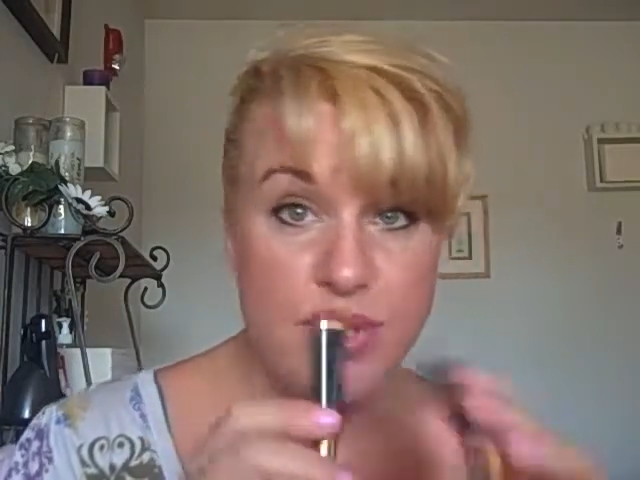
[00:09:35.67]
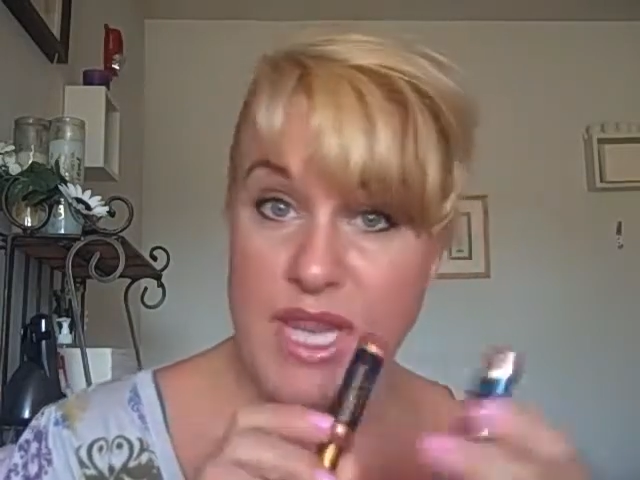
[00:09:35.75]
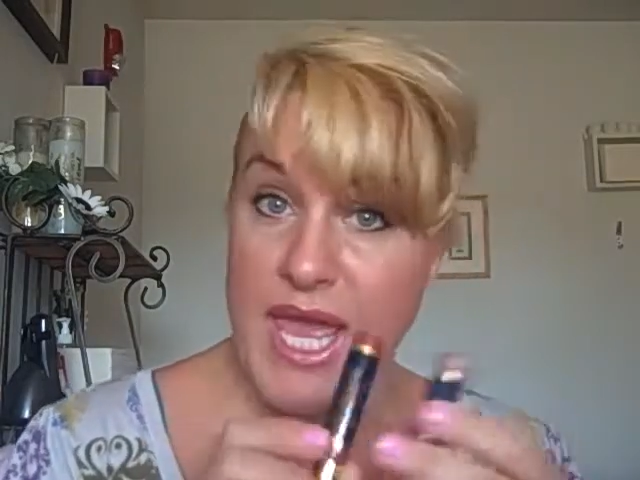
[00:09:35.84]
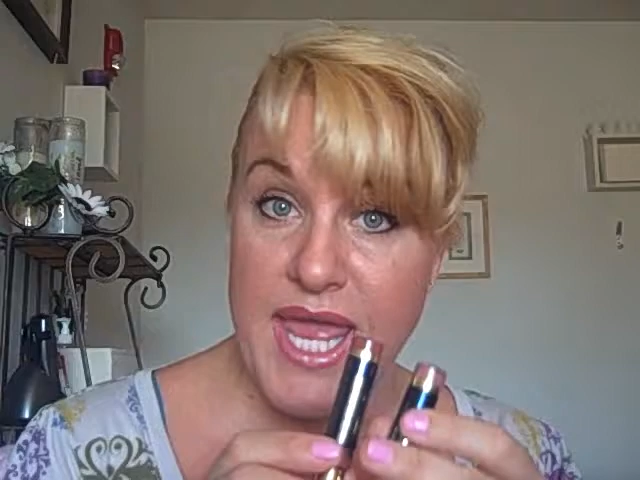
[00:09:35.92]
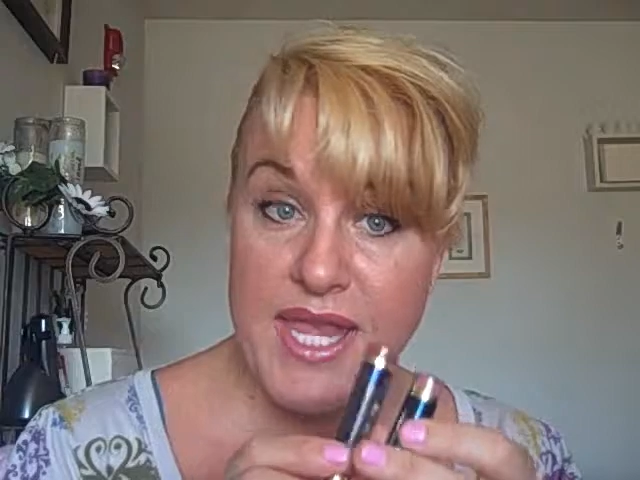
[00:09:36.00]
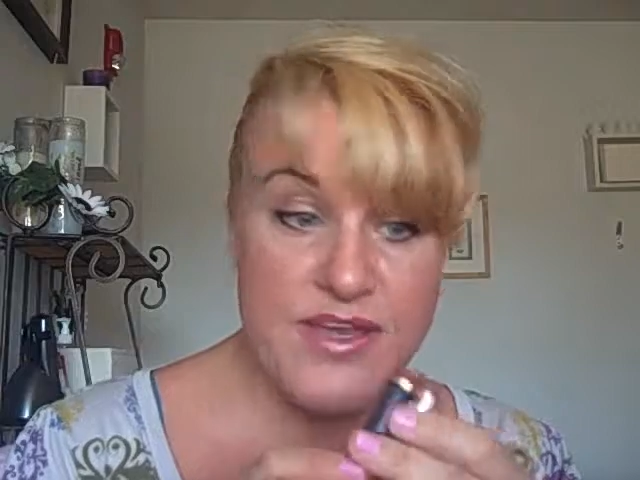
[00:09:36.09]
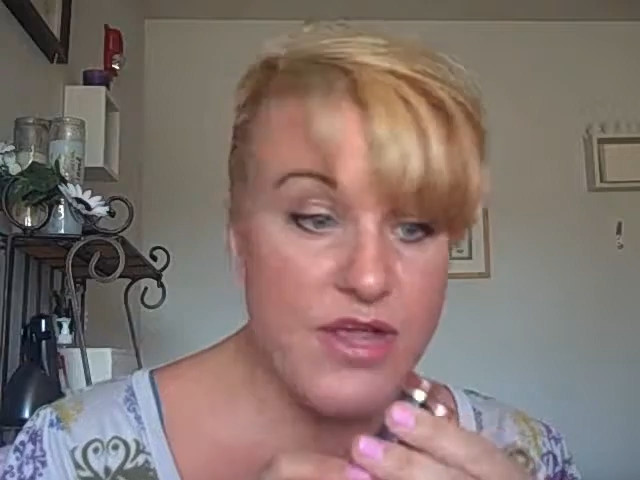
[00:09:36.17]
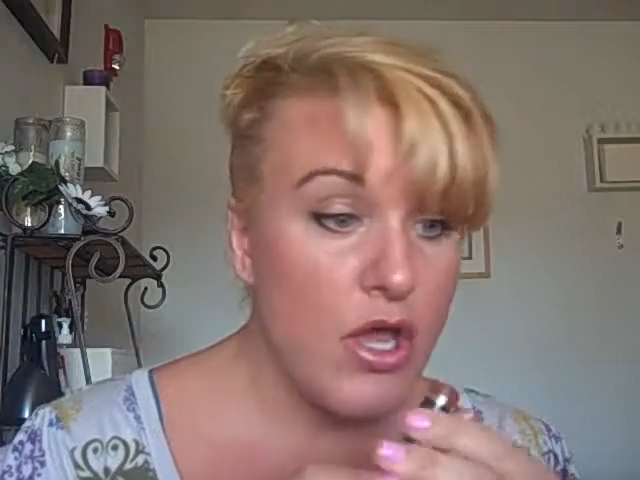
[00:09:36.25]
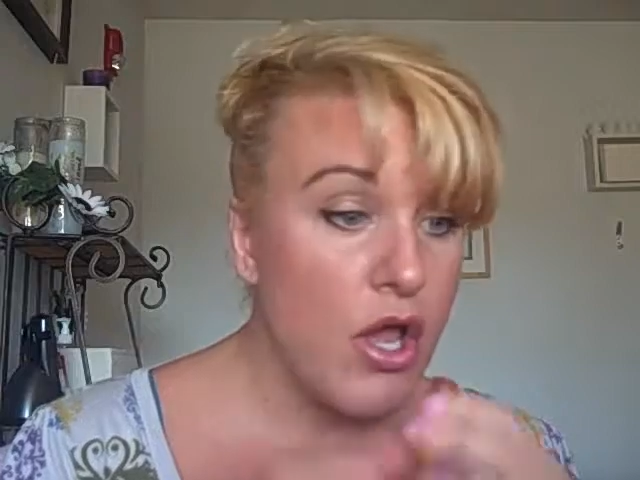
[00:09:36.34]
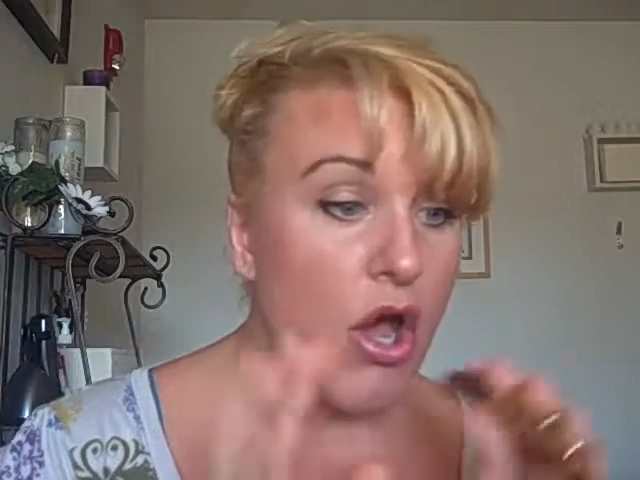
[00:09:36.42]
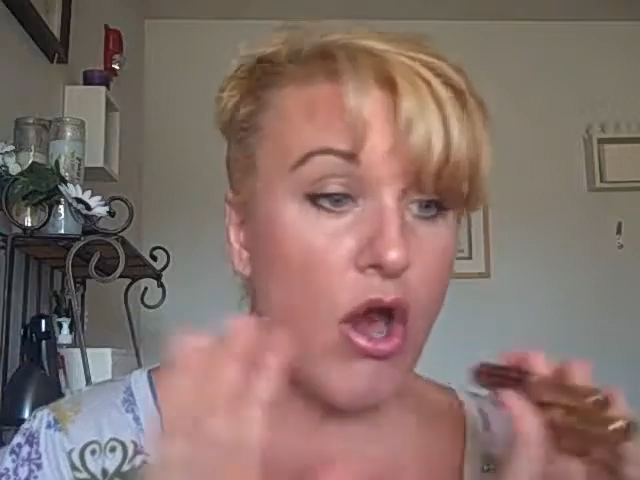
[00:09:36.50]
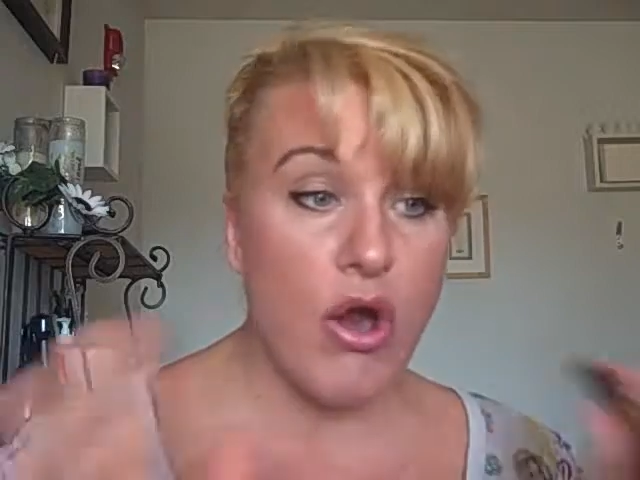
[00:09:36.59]
blend
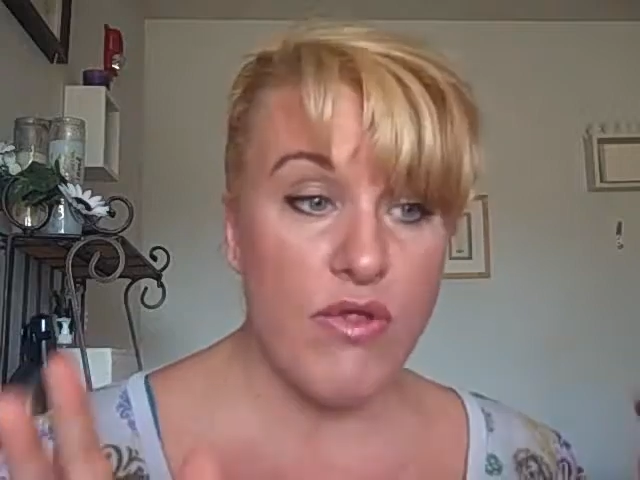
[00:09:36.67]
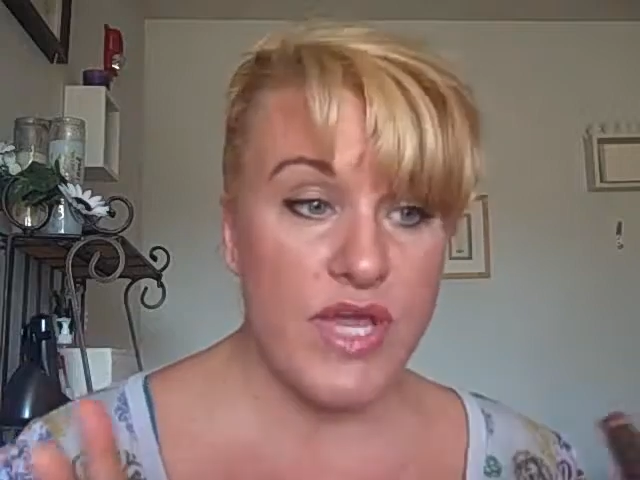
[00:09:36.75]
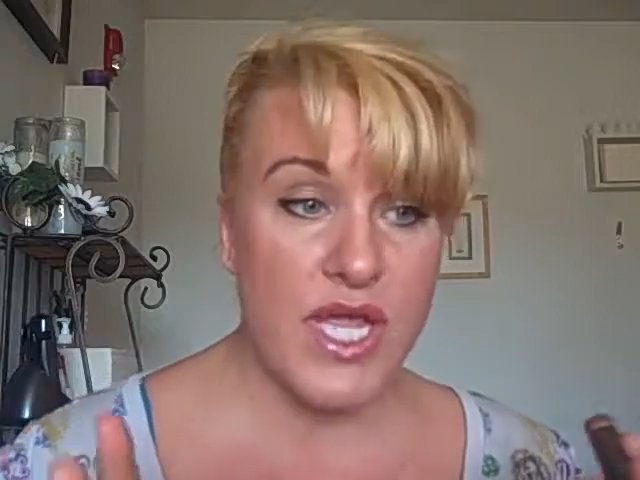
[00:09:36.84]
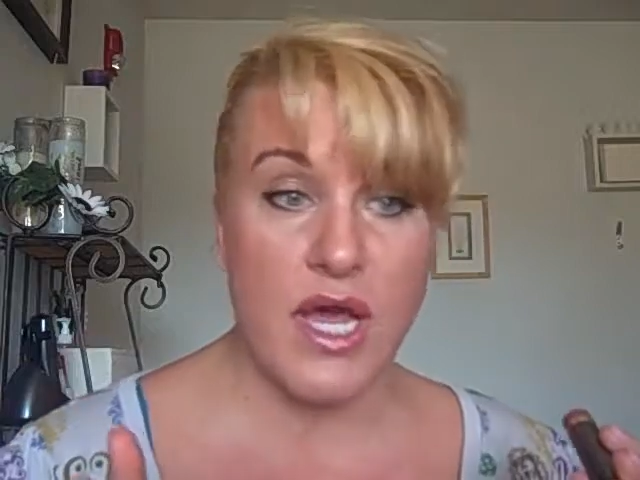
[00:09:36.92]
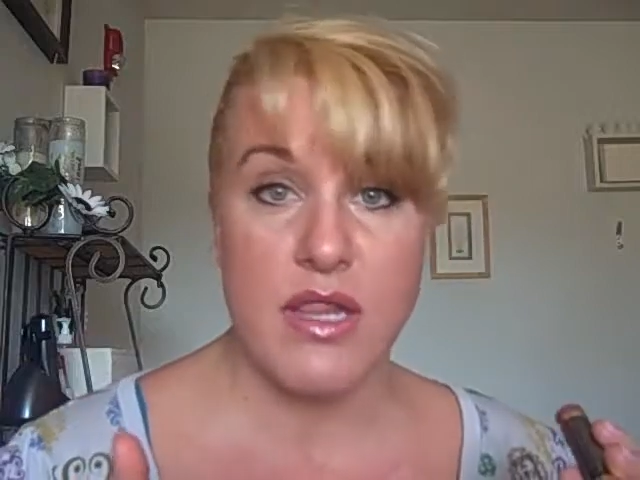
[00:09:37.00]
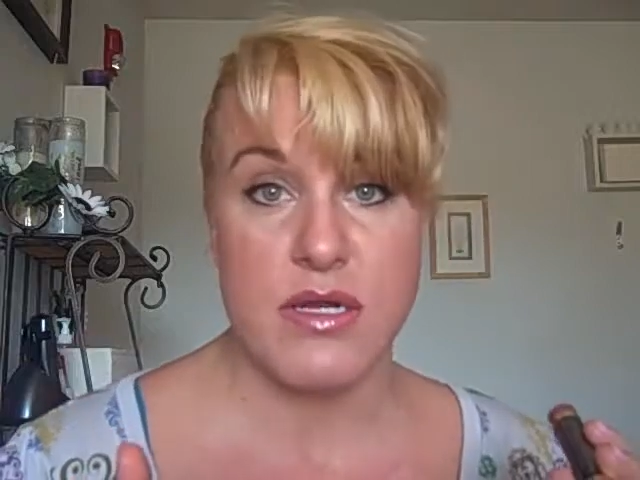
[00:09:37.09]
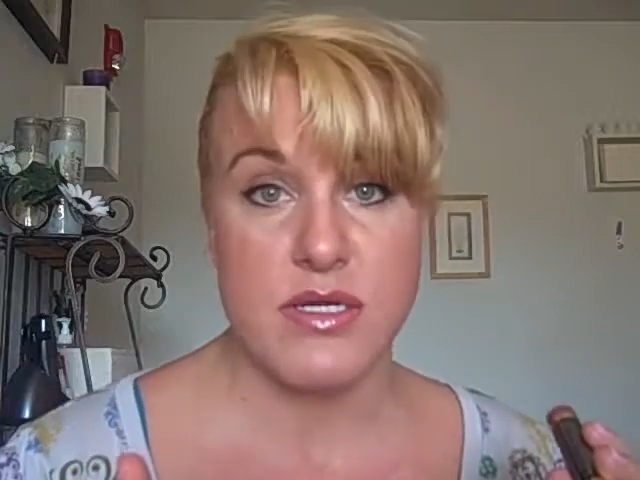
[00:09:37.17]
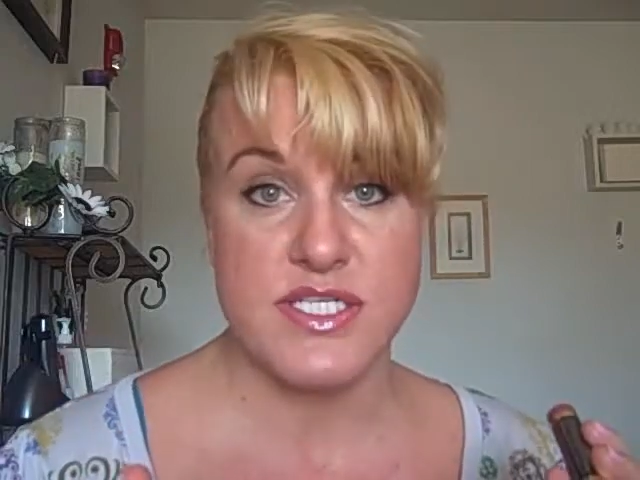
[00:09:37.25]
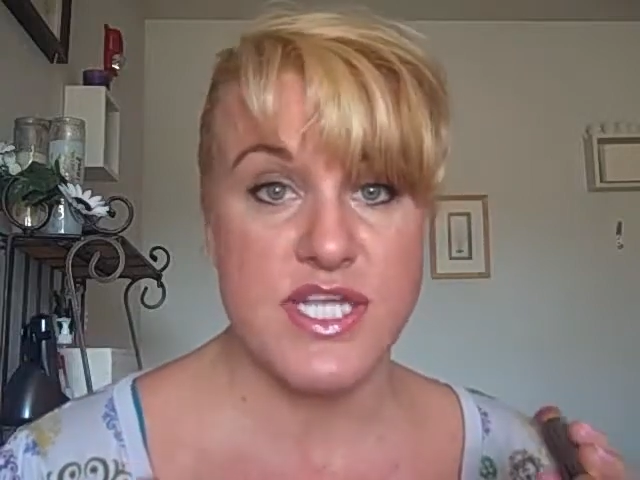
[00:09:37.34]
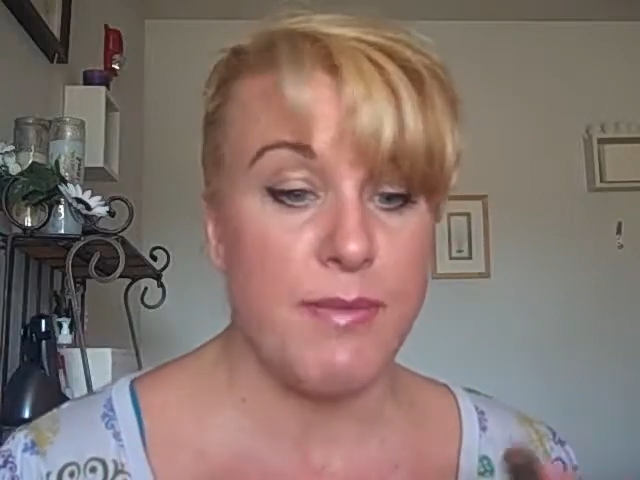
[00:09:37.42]
all the colors.